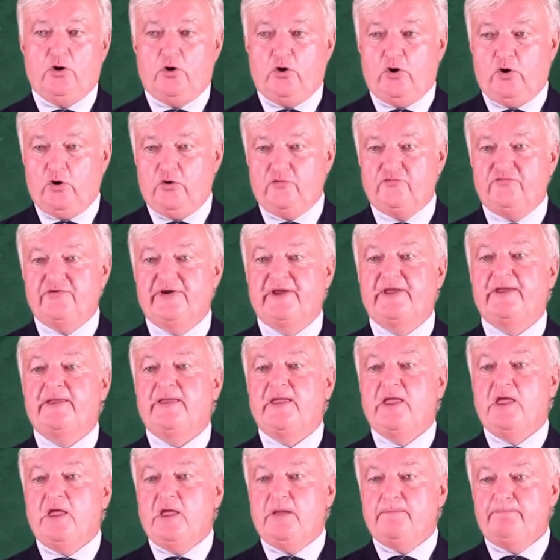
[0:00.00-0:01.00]
of
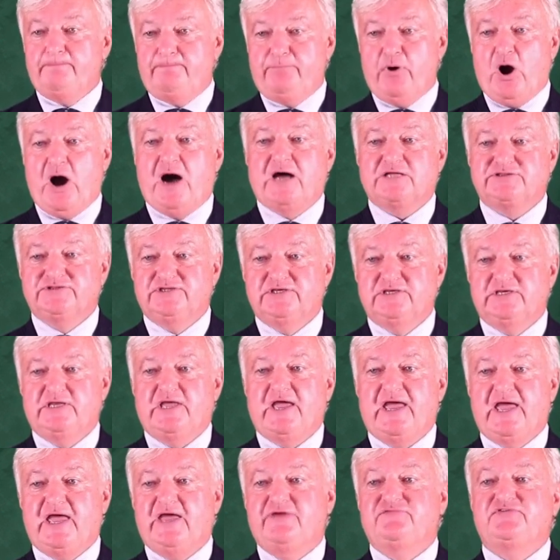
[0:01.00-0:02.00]
a
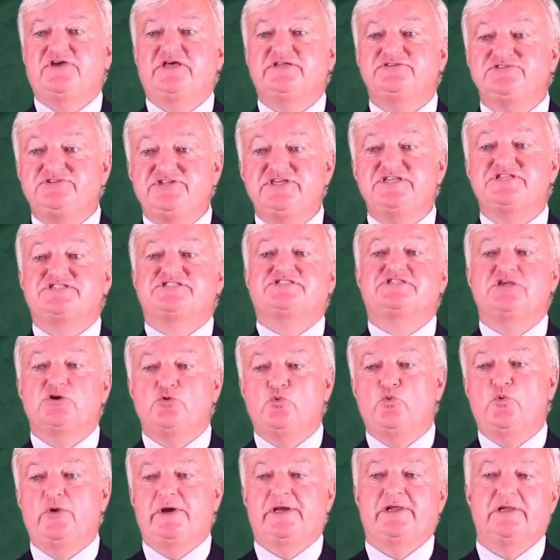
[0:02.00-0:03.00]
body having a
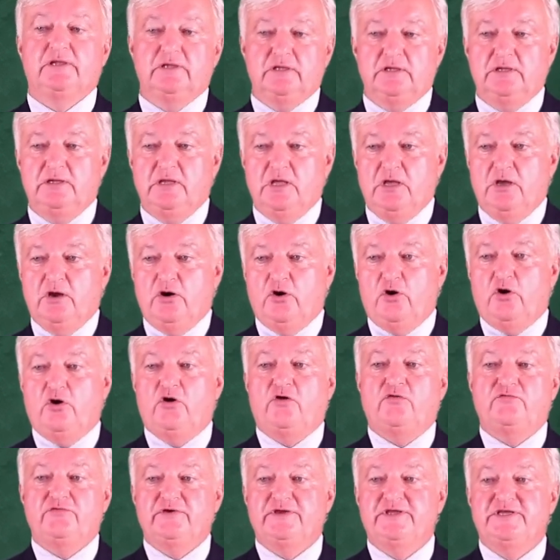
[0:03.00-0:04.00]
distinct will
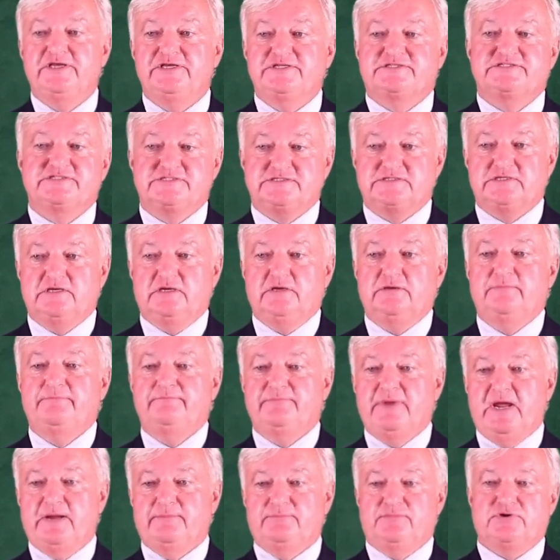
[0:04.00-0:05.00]
of its
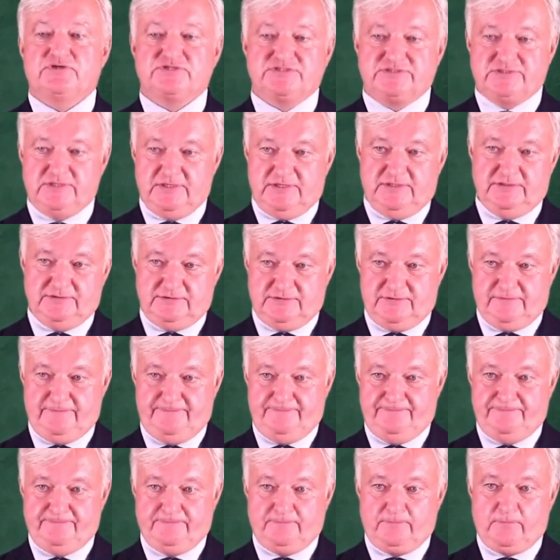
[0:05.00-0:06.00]
member state.
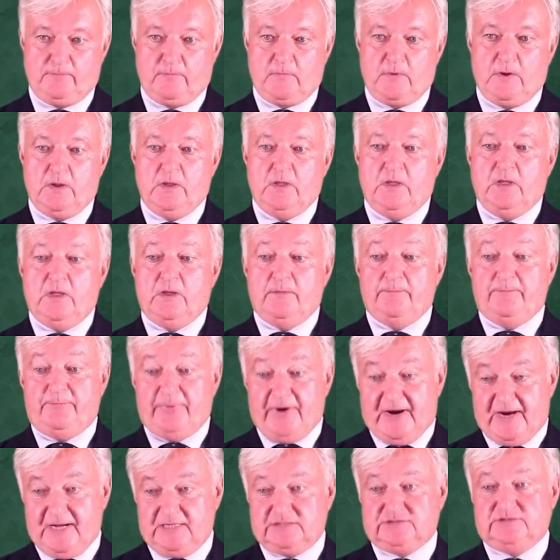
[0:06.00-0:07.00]

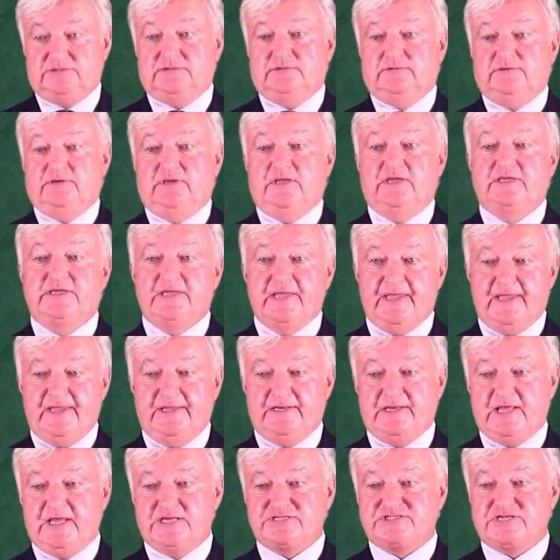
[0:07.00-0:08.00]
But
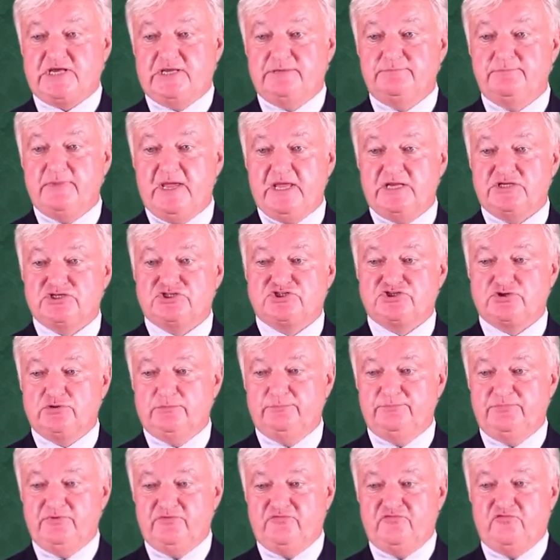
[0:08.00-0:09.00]
again, as I
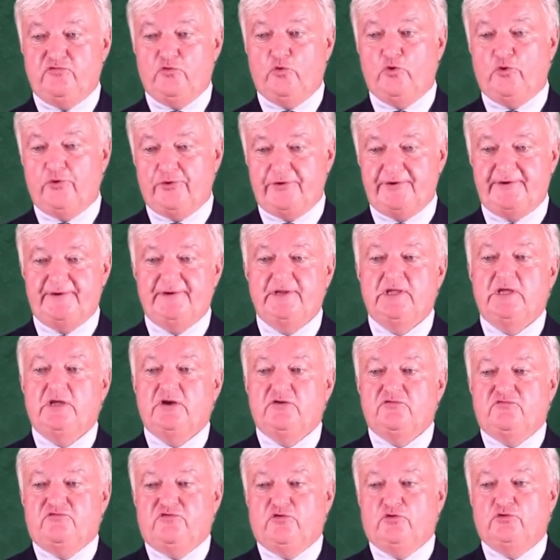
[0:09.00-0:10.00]
mentioned before,
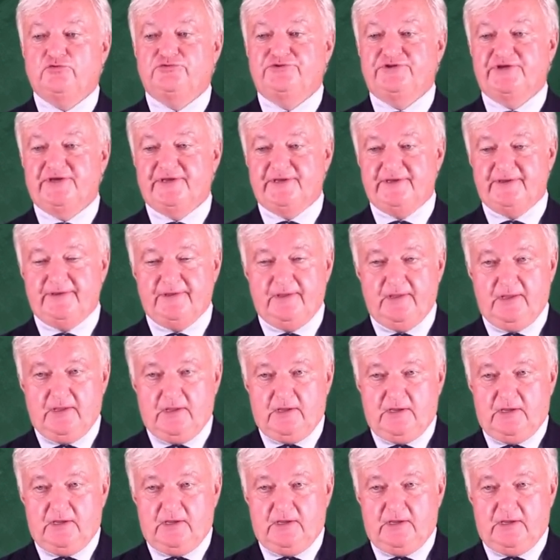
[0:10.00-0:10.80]
for the